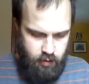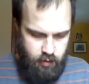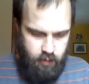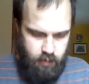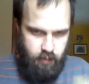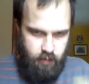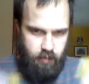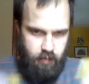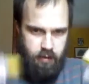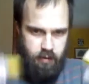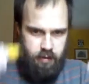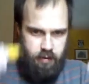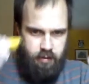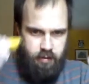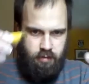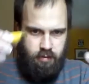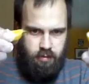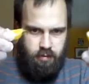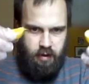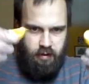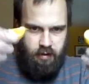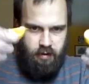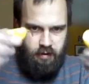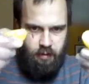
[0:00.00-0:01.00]
so
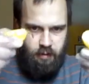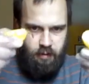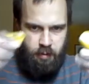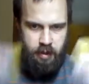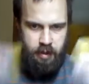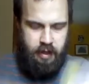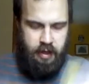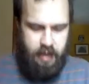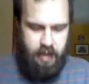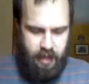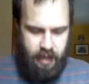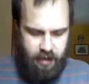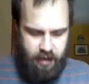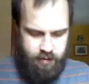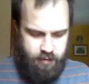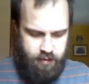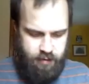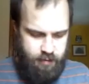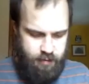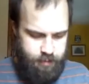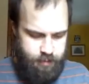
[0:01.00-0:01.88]
it's split in half.